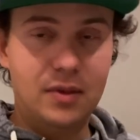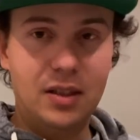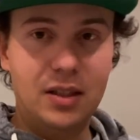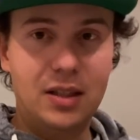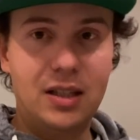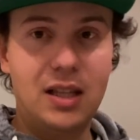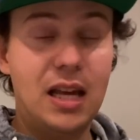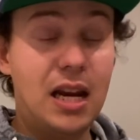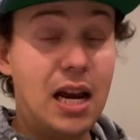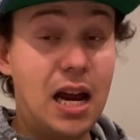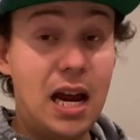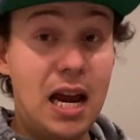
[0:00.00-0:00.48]

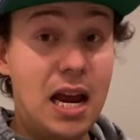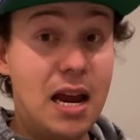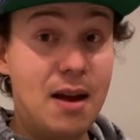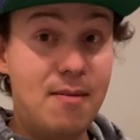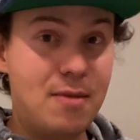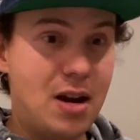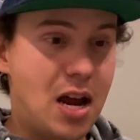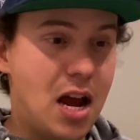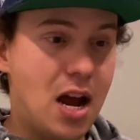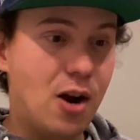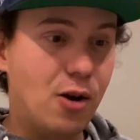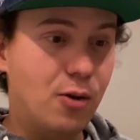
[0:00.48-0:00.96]
than I am
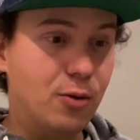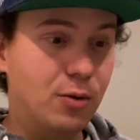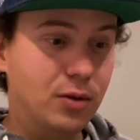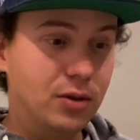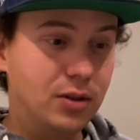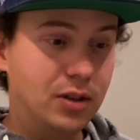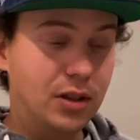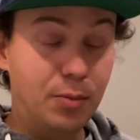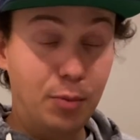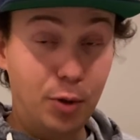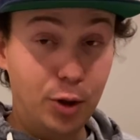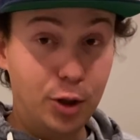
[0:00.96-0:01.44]
now
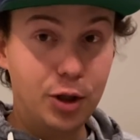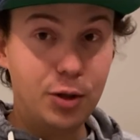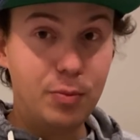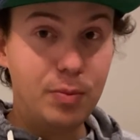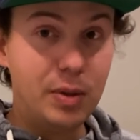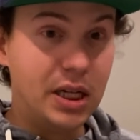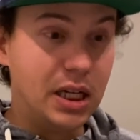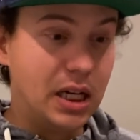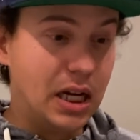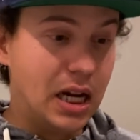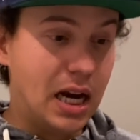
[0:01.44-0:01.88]
to push speed.